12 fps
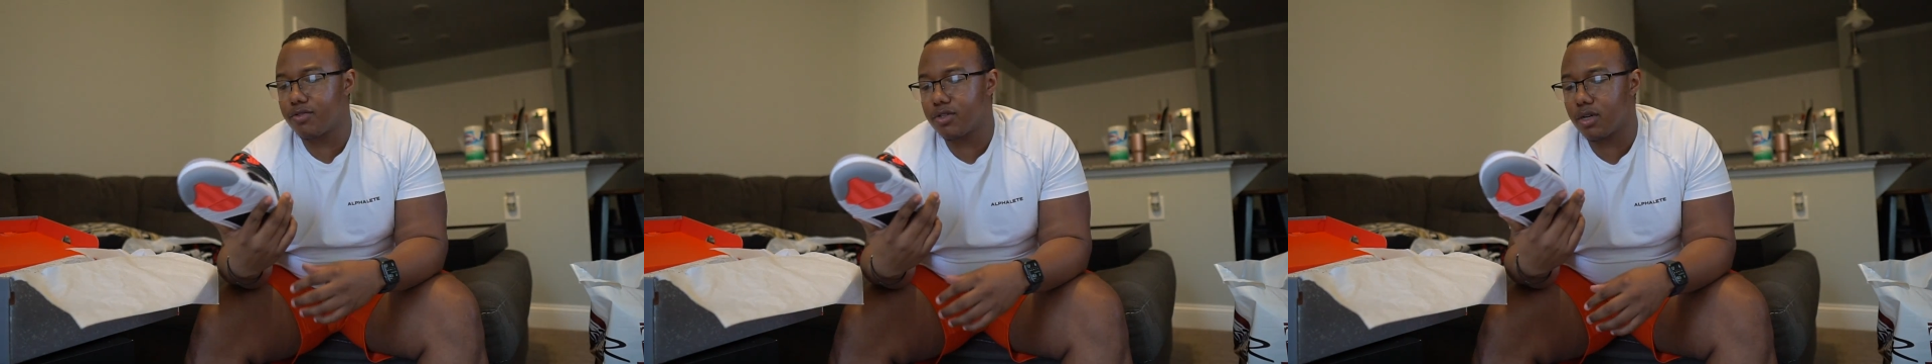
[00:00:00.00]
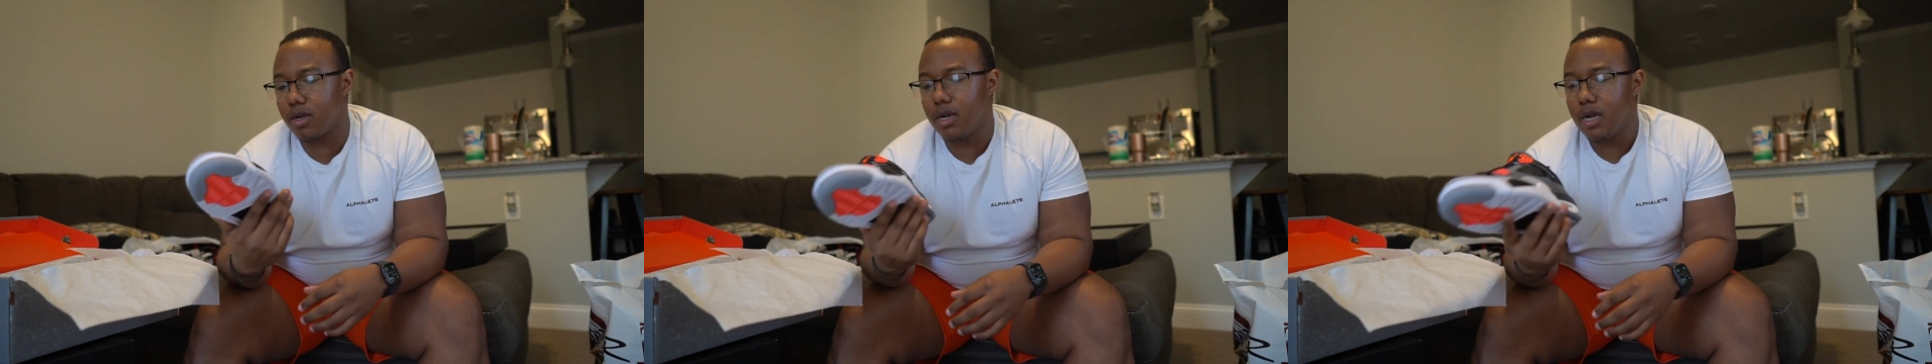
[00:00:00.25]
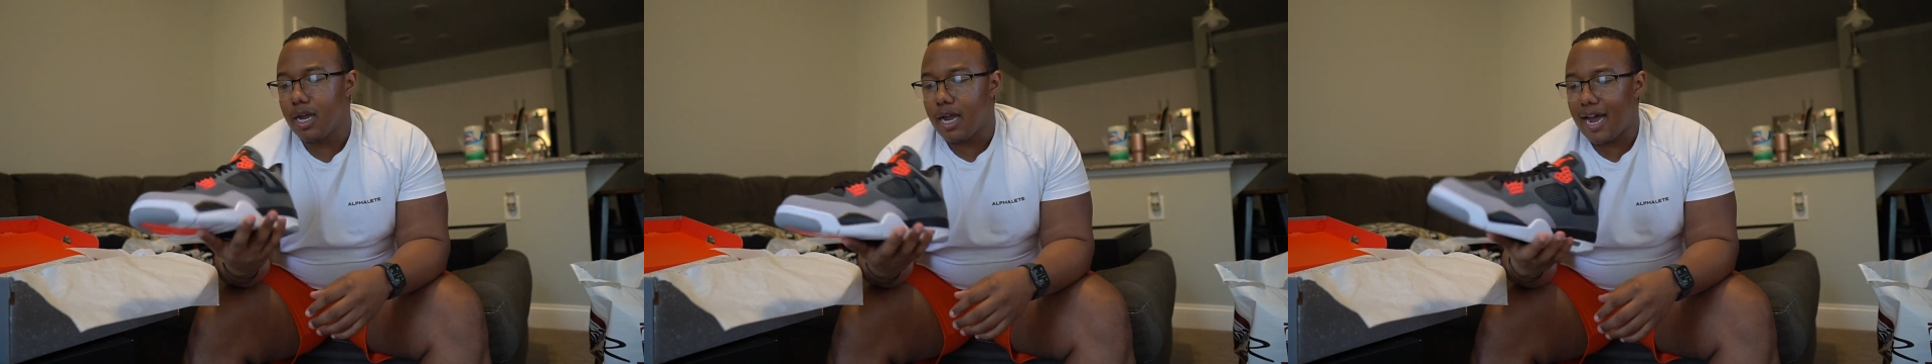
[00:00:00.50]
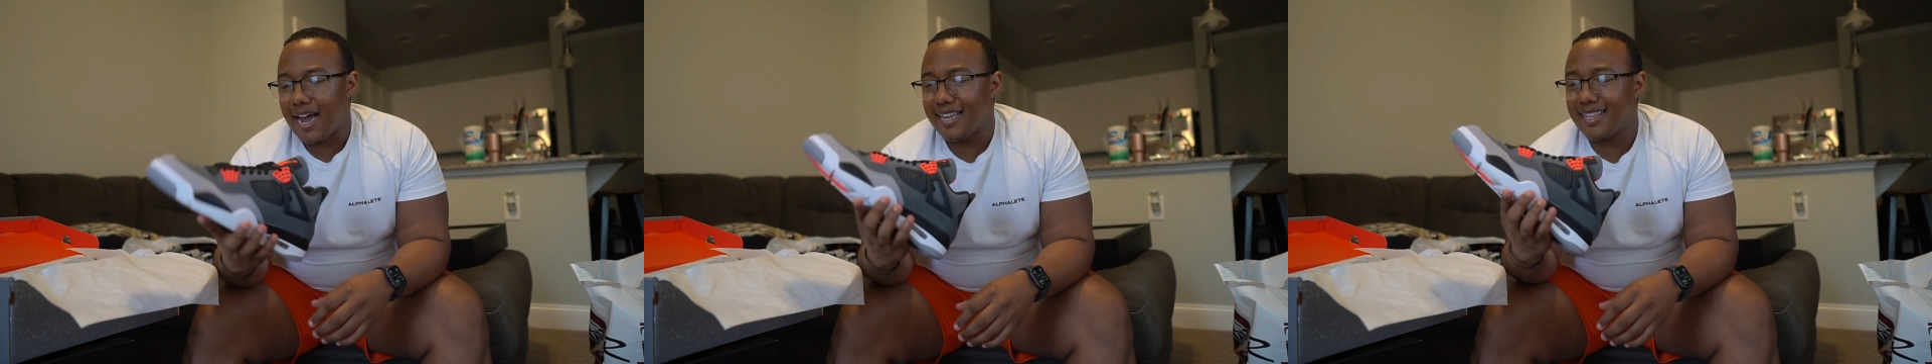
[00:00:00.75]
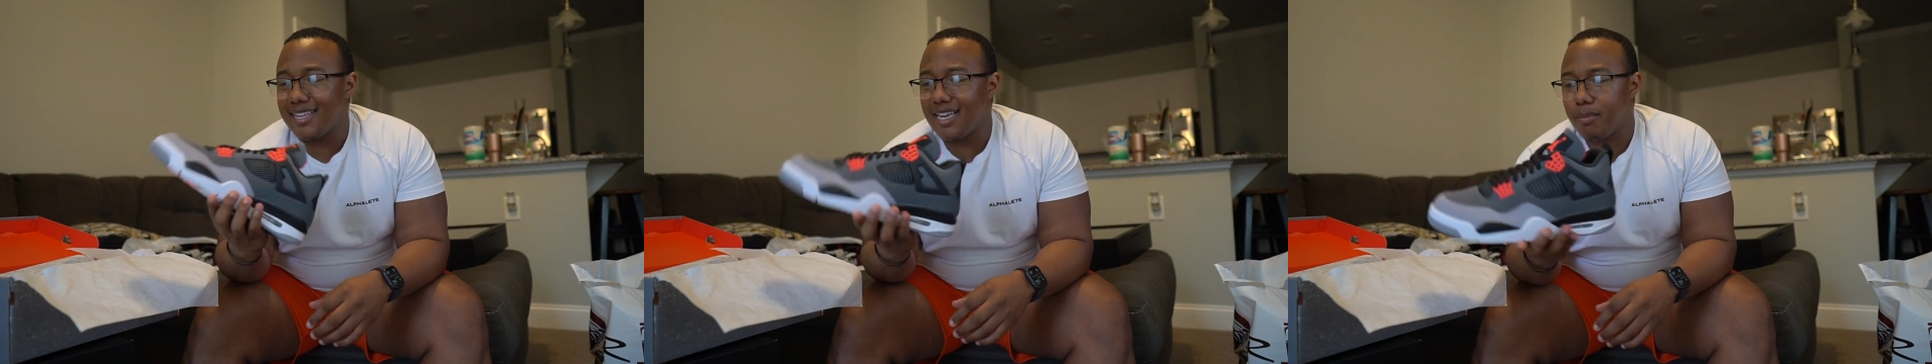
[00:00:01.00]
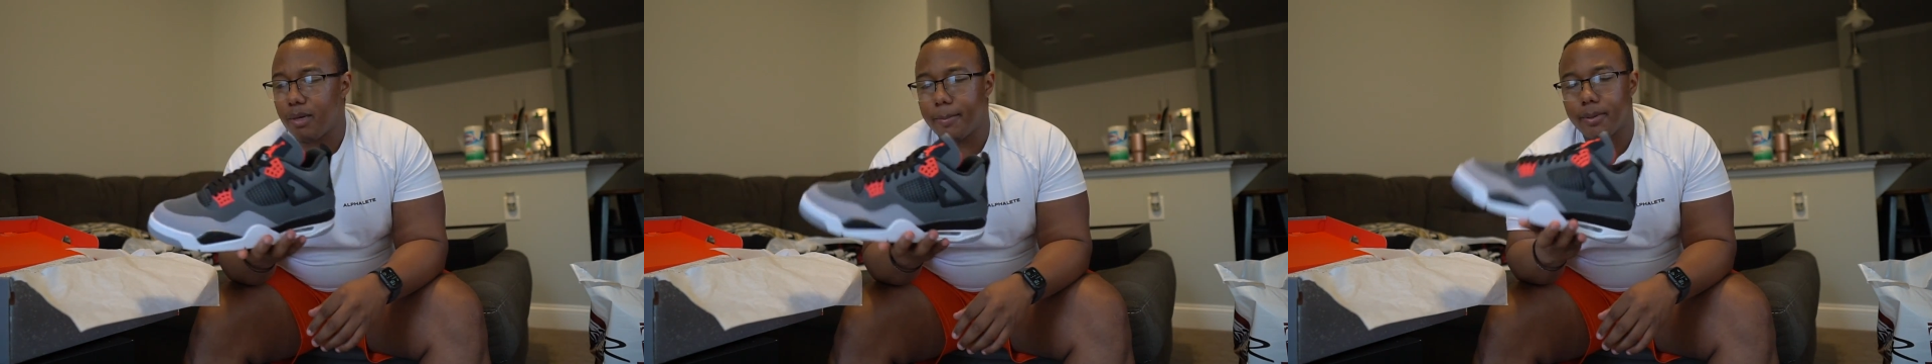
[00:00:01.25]
So I
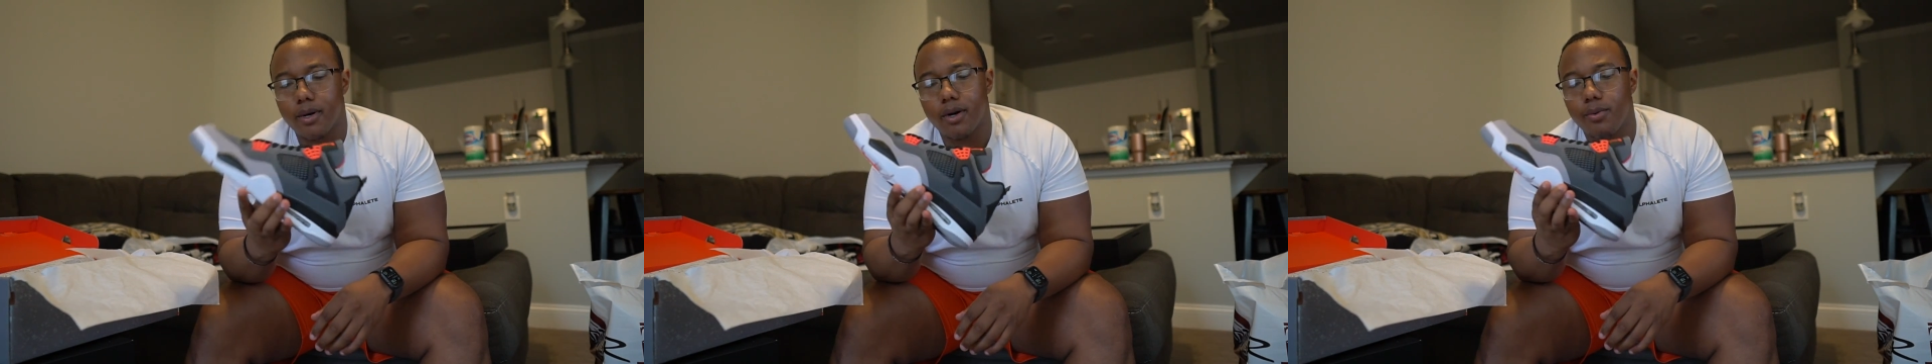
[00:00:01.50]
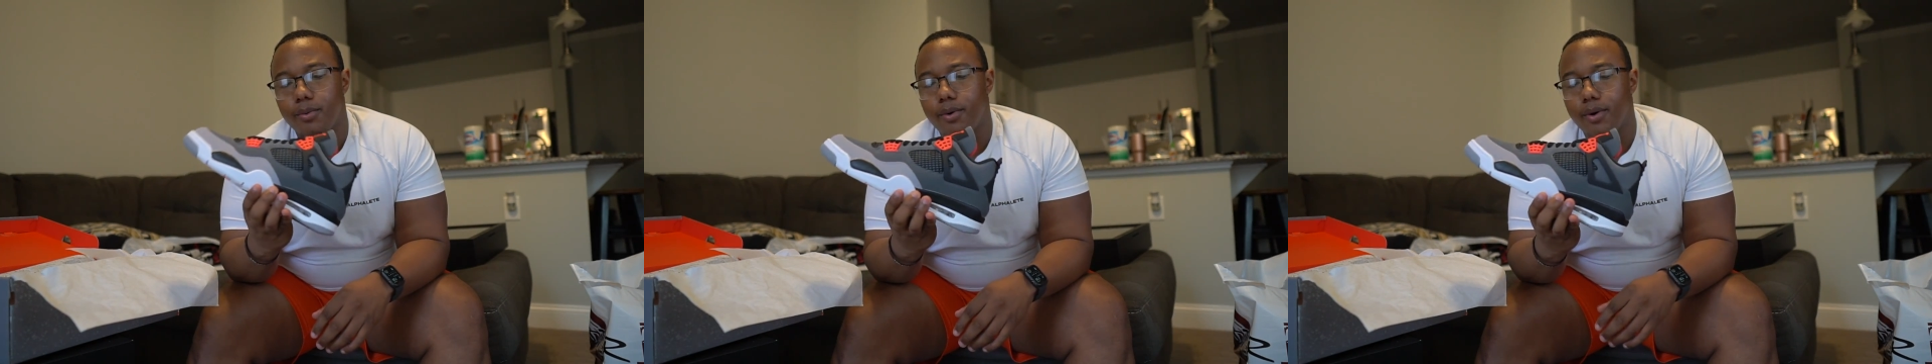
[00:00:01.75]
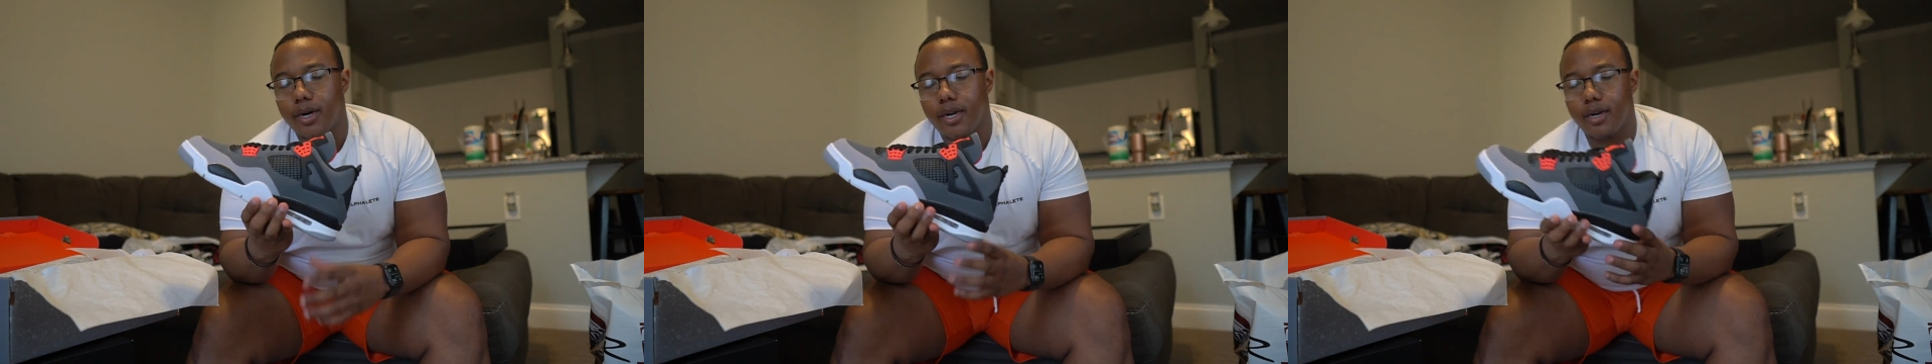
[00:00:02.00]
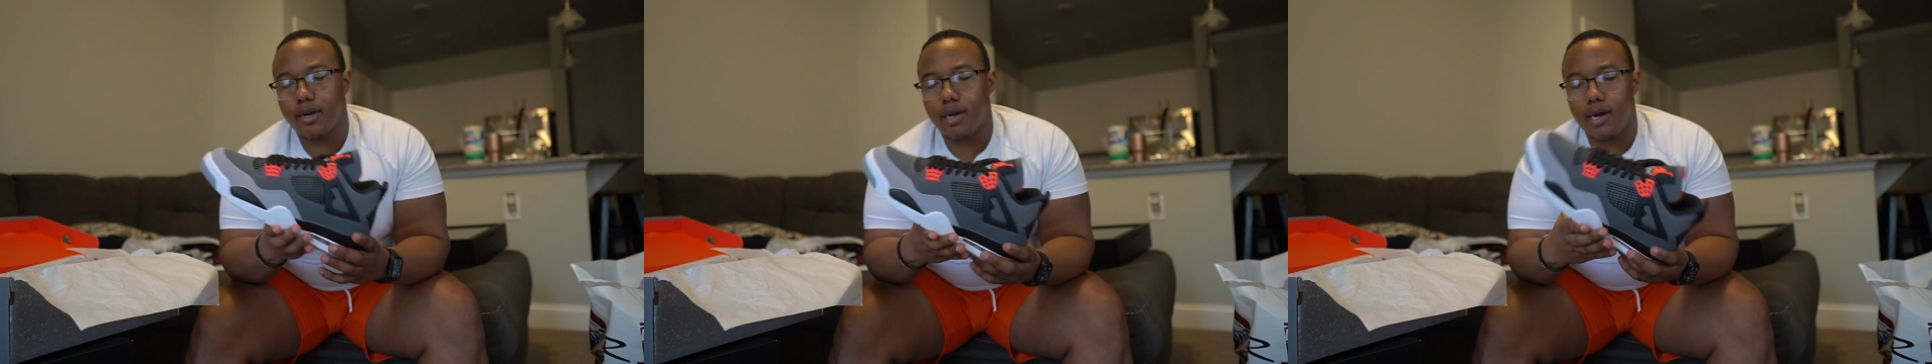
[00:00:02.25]
think people are gonna want it.